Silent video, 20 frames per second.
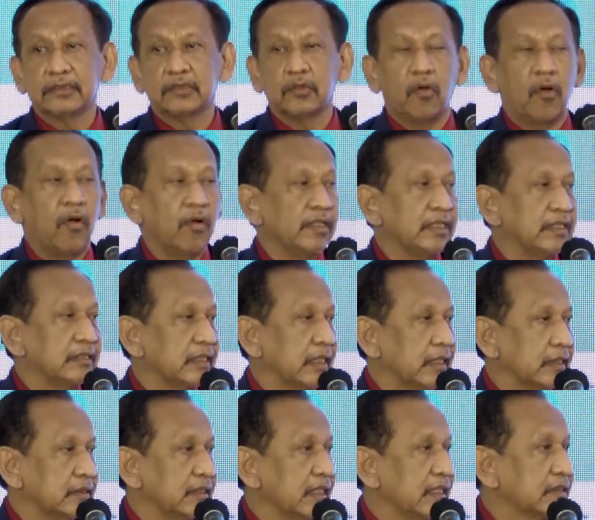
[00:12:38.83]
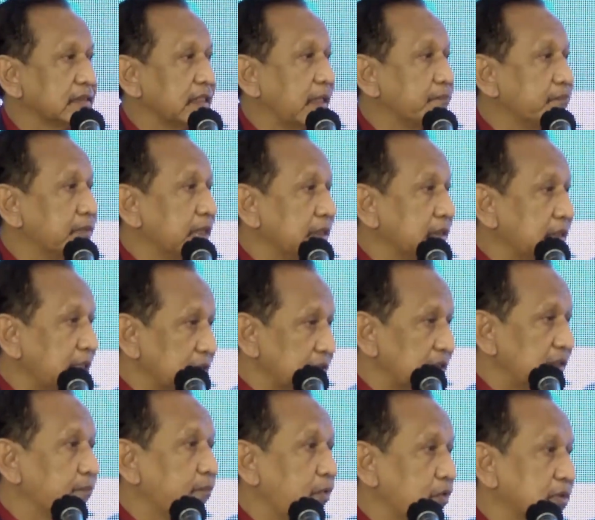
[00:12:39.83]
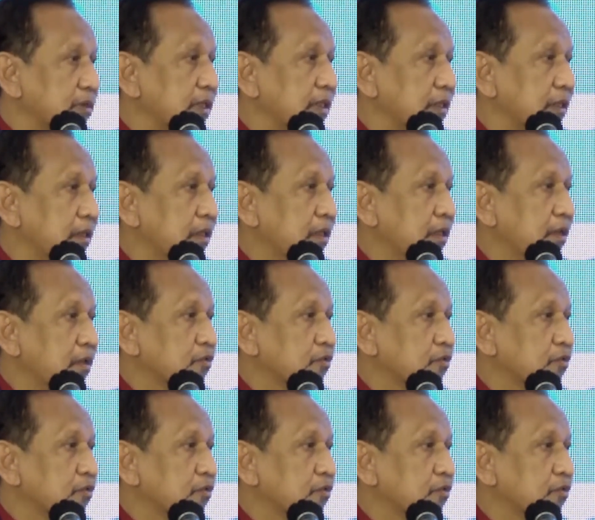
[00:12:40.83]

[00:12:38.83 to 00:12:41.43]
So all these are something that is important